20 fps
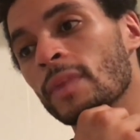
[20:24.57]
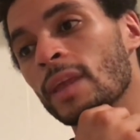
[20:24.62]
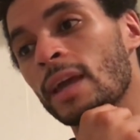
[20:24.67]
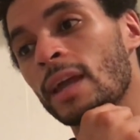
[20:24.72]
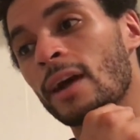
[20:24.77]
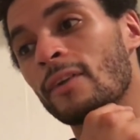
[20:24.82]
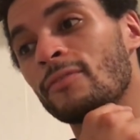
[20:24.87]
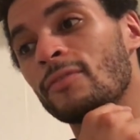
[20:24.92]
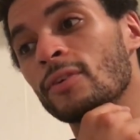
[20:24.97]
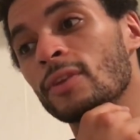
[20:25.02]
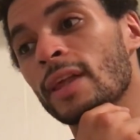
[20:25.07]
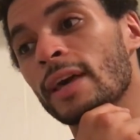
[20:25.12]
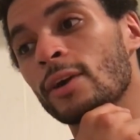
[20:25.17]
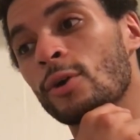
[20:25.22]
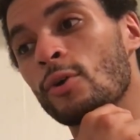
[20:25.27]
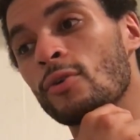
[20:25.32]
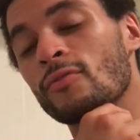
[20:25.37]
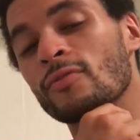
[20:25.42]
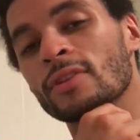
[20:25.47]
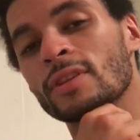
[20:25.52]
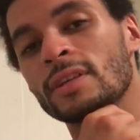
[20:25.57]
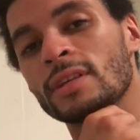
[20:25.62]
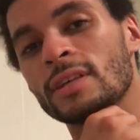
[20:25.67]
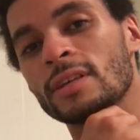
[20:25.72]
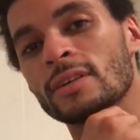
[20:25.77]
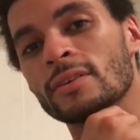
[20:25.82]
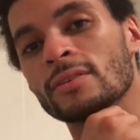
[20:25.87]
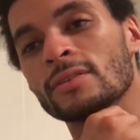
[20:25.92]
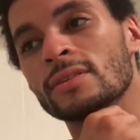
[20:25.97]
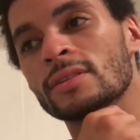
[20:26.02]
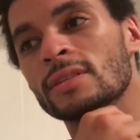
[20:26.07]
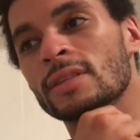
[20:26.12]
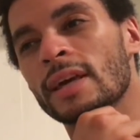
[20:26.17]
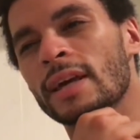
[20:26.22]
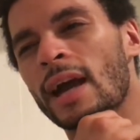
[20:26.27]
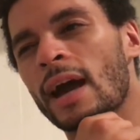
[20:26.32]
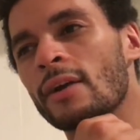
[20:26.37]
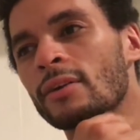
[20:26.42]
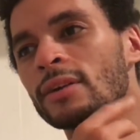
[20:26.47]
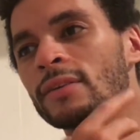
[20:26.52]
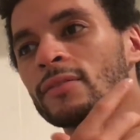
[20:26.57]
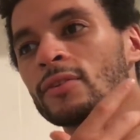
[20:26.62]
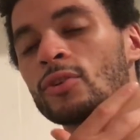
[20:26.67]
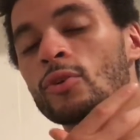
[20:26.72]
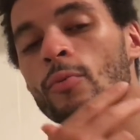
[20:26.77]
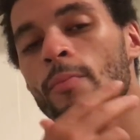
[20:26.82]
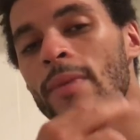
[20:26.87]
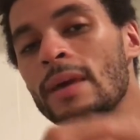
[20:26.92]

And I feel like over the years, like, I don't even know,